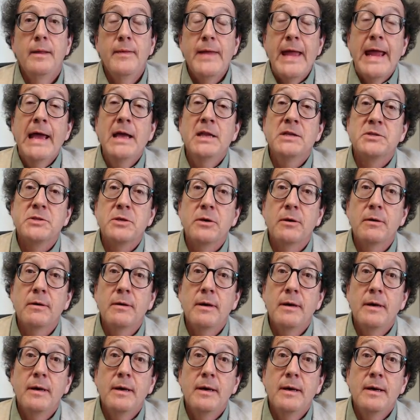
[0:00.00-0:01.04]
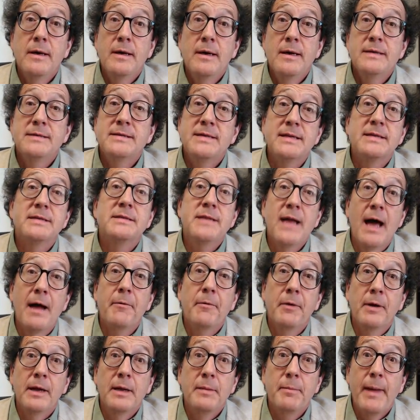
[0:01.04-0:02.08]
The answer is that it's not
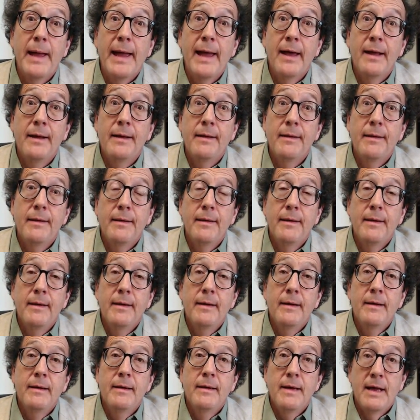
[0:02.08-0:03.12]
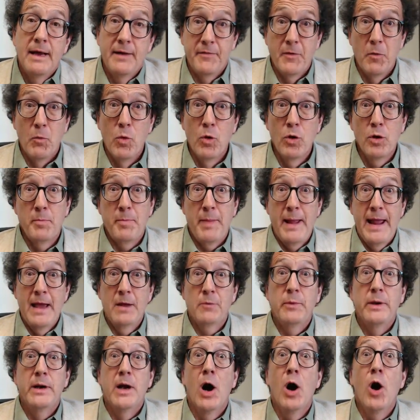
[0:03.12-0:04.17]
really bad. And if it were
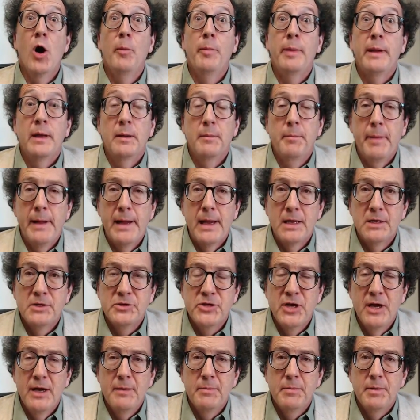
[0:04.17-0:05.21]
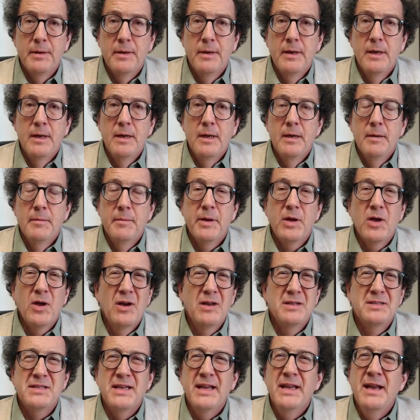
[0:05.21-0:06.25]
bad, we'd all be in bad shape.
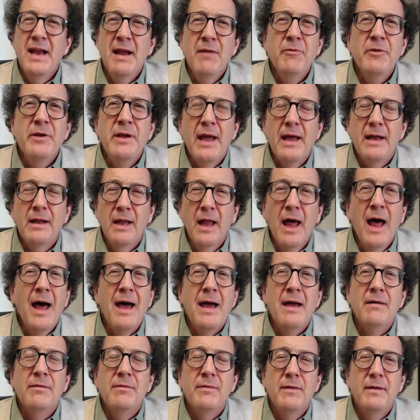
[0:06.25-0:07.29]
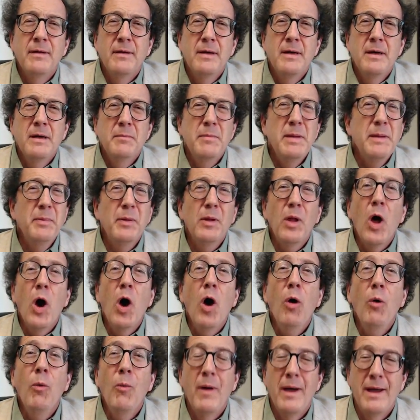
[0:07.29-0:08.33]
Because in everyday life, people
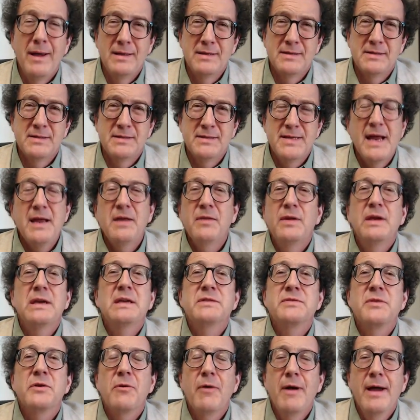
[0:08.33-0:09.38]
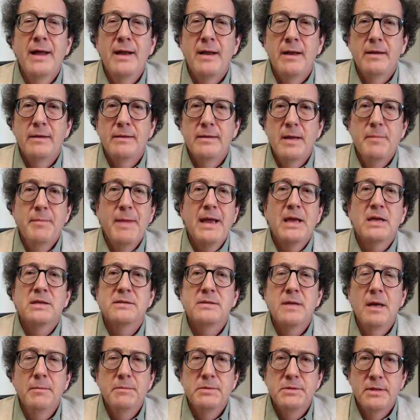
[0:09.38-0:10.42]
always take things for granted. They make
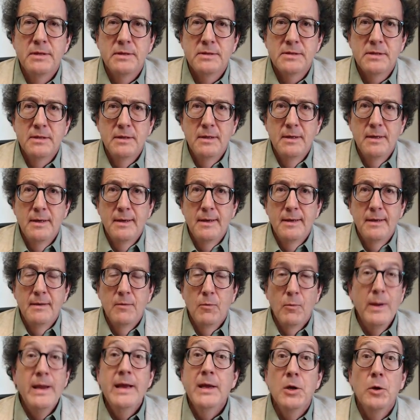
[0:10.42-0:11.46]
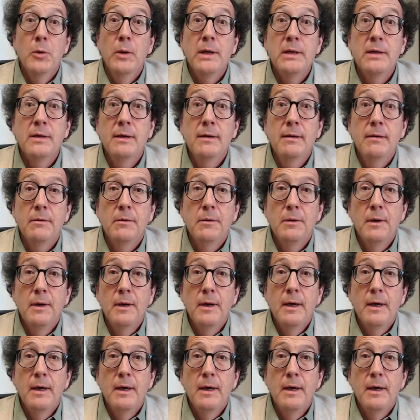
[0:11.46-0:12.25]
assumptions. We do it too.